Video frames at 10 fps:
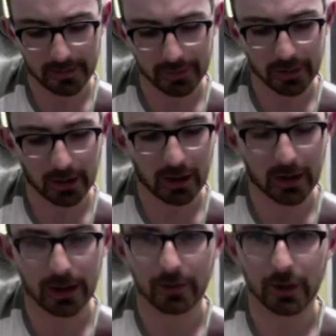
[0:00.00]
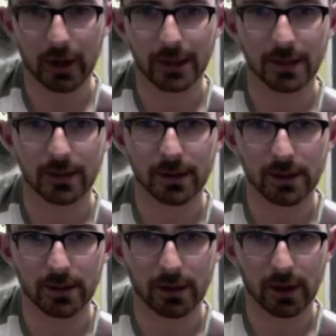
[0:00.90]
What I did was do
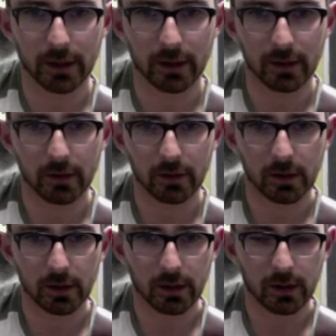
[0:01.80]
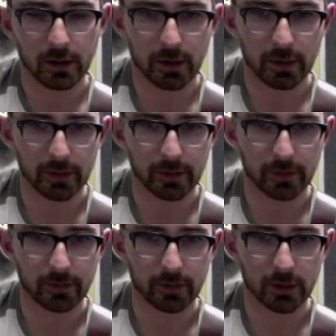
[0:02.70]
like a bit of
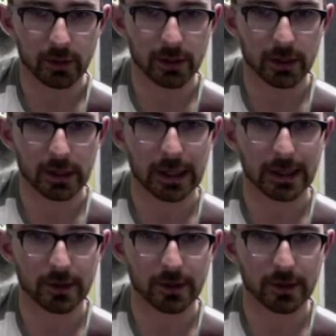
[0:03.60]
almost like a classical.